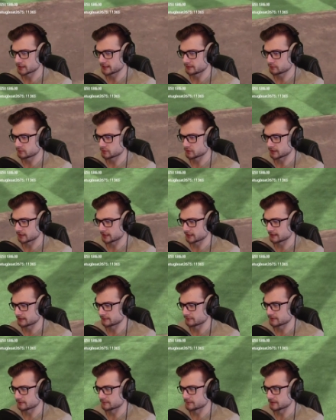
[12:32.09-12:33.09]
That will get
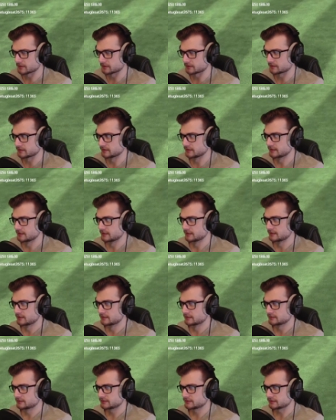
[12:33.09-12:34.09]
up the middle.
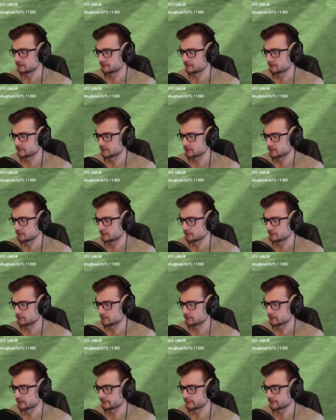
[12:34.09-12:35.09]
Shouldn't have even dove
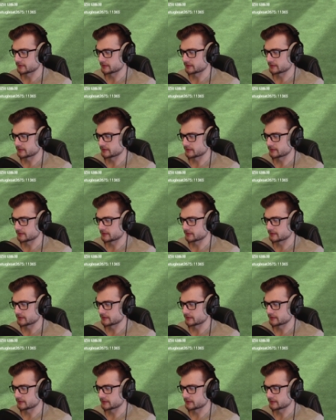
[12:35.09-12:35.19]
for it,